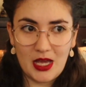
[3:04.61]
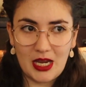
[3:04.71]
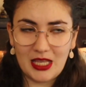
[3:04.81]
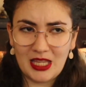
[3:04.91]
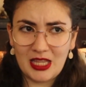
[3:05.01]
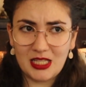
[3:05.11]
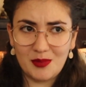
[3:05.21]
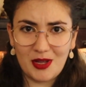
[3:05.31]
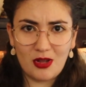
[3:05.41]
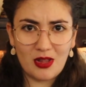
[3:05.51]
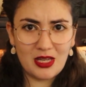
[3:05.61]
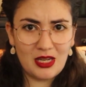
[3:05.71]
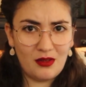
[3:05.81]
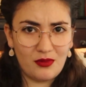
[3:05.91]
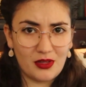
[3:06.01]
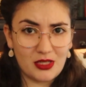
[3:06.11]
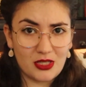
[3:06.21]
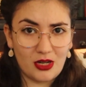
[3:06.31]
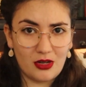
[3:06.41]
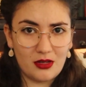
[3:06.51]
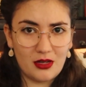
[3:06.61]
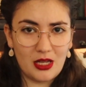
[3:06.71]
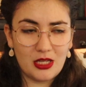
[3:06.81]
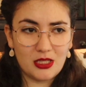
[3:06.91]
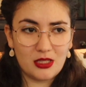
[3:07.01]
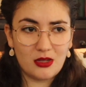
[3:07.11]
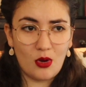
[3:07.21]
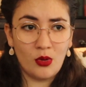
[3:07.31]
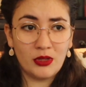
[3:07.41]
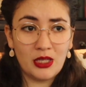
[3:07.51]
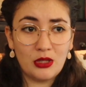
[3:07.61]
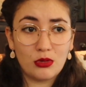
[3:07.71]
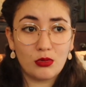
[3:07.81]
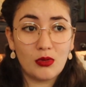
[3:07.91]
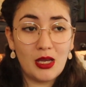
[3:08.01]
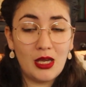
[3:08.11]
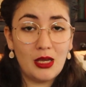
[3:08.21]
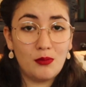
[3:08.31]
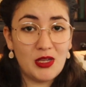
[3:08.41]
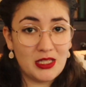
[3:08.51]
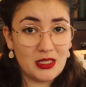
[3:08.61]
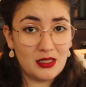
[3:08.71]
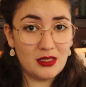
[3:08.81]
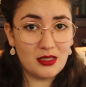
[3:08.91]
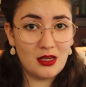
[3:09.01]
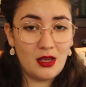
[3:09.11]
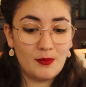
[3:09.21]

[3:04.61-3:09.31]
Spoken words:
And I think that's about all I need for this skirt. It's only 3 pieces.